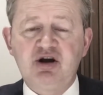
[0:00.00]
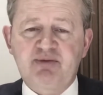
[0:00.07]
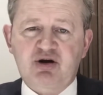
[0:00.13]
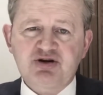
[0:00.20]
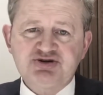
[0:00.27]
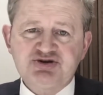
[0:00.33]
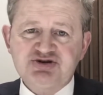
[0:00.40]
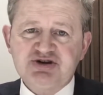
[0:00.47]

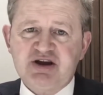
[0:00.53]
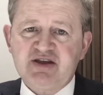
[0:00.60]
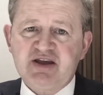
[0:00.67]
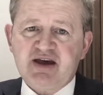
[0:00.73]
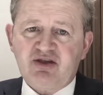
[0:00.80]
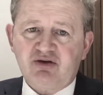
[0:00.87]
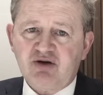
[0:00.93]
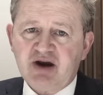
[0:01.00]
Because you see, at
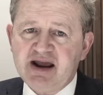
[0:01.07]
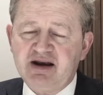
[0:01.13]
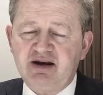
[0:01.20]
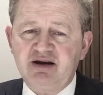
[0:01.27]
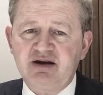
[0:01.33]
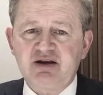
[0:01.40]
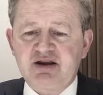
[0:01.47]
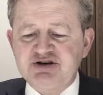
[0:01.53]
the other
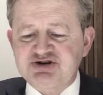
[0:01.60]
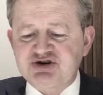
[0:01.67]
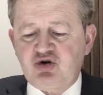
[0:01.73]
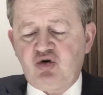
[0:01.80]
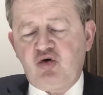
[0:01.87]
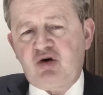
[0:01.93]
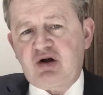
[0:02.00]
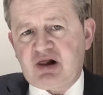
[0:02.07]
end is a
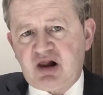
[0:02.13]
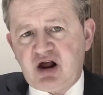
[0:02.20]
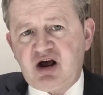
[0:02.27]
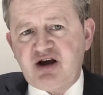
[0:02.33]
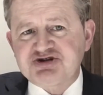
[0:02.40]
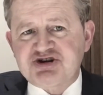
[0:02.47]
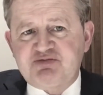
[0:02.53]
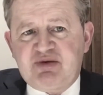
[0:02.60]
court
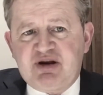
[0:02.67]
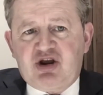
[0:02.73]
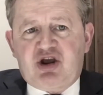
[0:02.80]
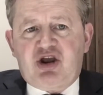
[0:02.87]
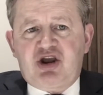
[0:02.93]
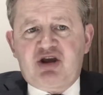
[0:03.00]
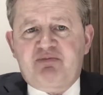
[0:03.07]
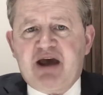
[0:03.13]
clerk who can be
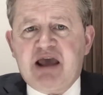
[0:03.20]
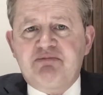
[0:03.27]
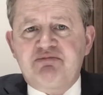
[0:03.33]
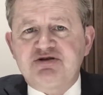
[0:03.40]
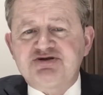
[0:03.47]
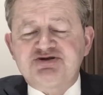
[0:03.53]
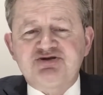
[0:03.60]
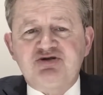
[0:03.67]
looking at your
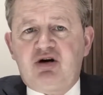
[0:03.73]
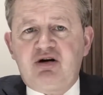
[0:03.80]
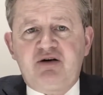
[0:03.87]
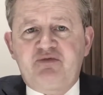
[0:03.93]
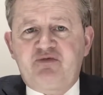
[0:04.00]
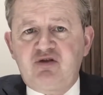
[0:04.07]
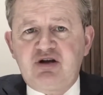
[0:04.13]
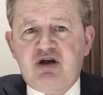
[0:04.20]
papers, not
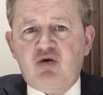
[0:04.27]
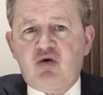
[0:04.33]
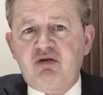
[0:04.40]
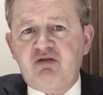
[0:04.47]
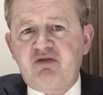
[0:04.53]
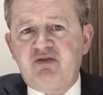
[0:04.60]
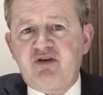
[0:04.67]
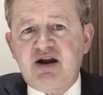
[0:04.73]
a fully
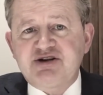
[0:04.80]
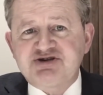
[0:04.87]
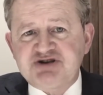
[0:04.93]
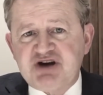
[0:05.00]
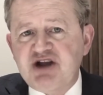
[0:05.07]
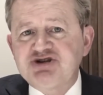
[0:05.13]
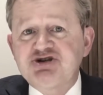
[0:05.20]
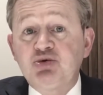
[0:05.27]
qualified
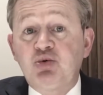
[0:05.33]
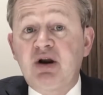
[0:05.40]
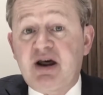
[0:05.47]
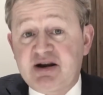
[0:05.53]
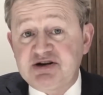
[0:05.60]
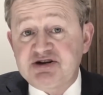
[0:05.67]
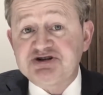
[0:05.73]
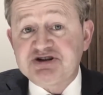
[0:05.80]
judge who will
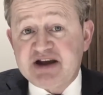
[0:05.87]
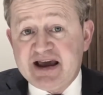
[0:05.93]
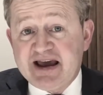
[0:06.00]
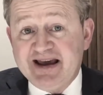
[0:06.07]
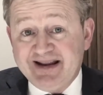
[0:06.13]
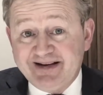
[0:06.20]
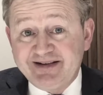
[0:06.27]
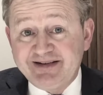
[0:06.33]

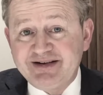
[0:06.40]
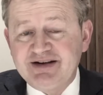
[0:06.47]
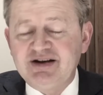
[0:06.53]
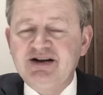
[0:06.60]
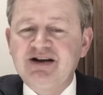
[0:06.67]
understand,